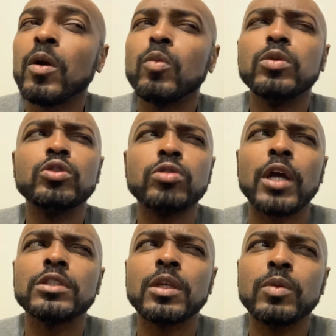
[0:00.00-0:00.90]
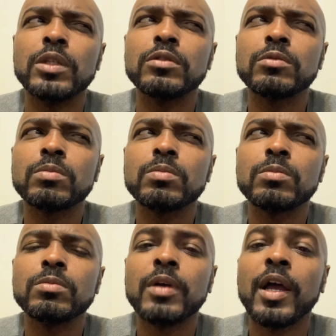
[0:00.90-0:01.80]
What you trying to say, Willis?
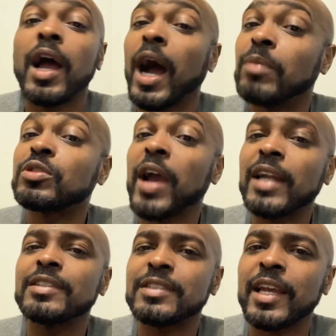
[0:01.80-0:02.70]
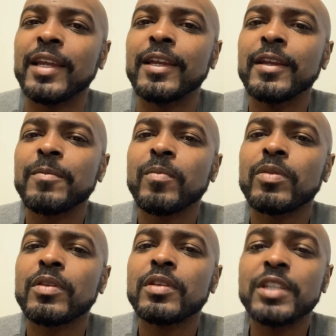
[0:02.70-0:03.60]
I'm trying to say,
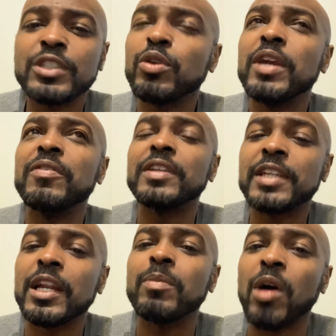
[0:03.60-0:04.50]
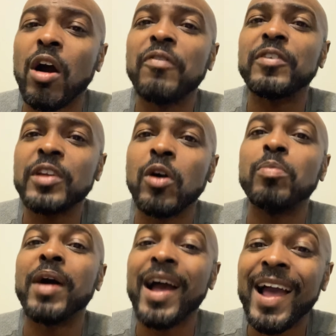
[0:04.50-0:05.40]
did you even get up off of your
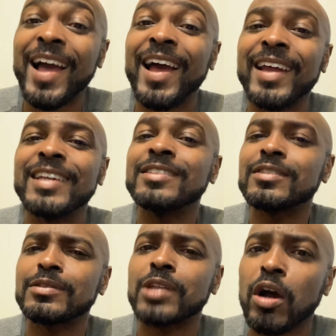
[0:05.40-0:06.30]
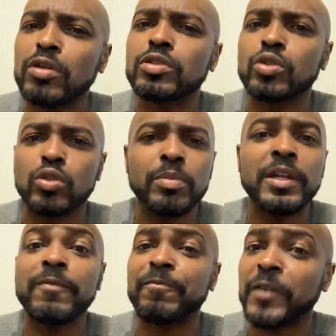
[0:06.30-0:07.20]
behind and talk to him
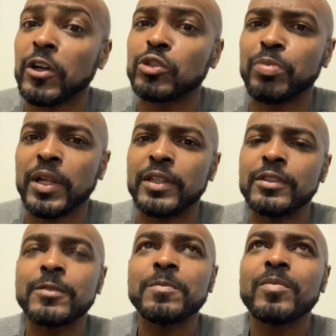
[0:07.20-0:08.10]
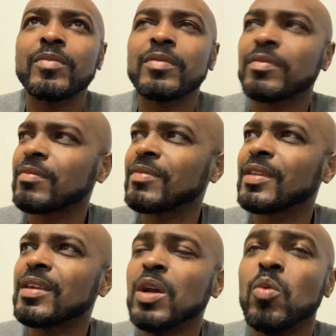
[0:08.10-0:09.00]
in the first place?
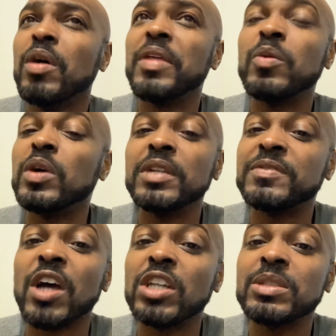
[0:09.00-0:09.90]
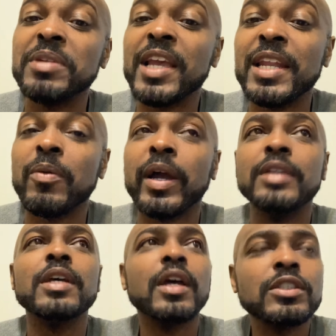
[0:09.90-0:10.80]
Well, they wouldn't have talked to me
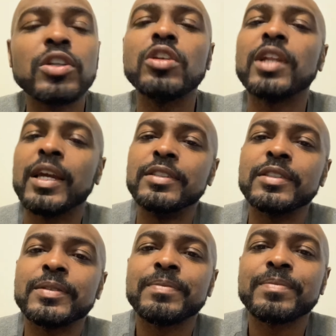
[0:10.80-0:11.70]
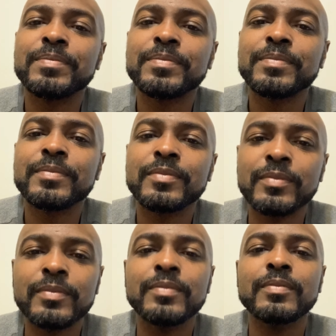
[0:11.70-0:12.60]
anyways, so you're lazy.
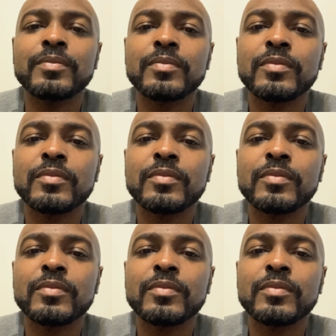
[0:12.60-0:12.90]
Mm-hmm.